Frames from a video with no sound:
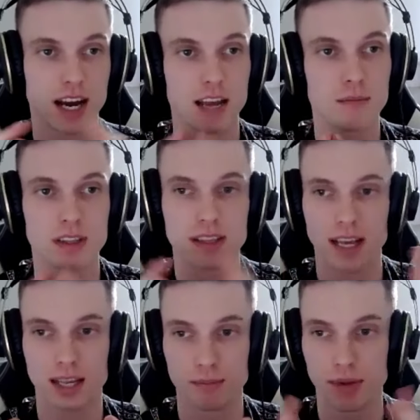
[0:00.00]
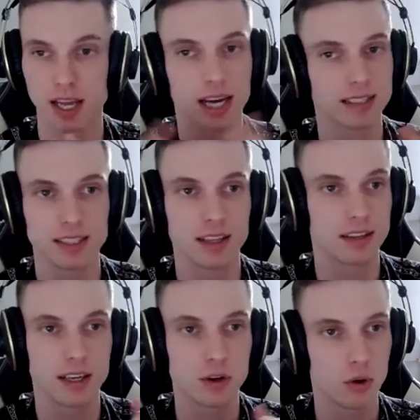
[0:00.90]
I meet like by accident,
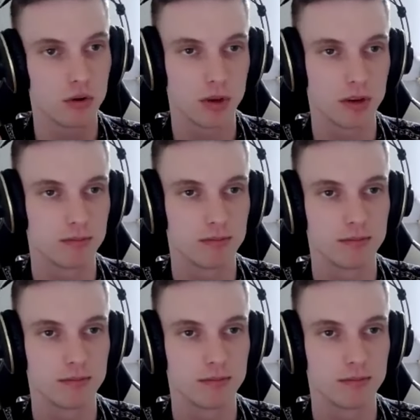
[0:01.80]
they called me.